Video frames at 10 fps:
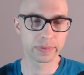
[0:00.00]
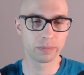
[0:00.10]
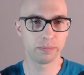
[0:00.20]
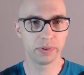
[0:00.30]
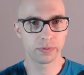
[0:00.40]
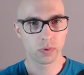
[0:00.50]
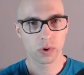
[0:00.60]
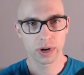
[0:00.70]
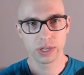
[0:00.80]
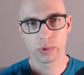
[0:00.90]

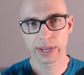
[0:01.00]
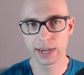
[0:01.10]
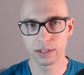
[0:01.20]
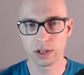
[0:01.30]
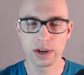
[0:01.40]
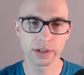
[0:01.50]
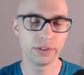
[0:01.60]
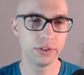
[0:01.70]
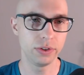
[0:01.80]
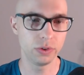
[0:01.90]
Before, you were kind of locked
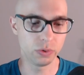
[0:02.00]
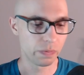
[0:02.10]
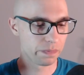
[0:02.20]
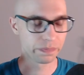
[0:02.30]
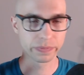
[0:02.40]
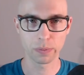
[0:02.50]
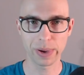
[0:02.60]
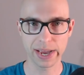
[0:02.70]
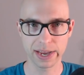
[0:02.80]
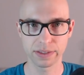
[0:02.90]
to the
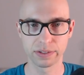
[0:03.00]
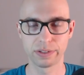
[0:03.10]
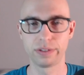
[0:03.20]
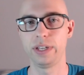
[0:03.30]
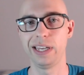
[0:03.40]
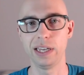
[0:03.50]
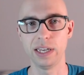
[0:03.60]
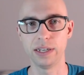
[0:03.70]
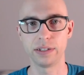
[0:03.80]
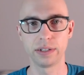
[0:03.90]
paths,
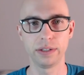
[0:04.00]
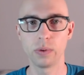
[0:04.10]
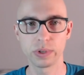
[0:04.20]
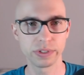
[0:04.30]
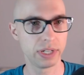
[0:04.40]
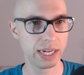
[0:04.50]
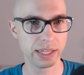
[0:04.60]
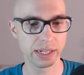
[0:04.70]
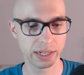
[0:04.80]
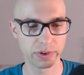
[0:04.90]
and there wasn't
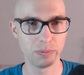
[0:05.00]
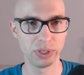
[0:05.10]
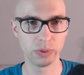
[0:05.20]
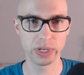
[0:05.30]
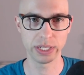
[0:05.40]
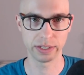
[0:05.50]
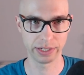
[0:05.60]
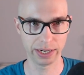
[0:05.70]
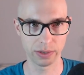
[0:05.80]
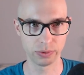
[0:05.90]
anything different between the
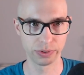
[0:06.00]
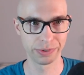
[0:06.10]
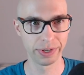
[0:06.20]
towns.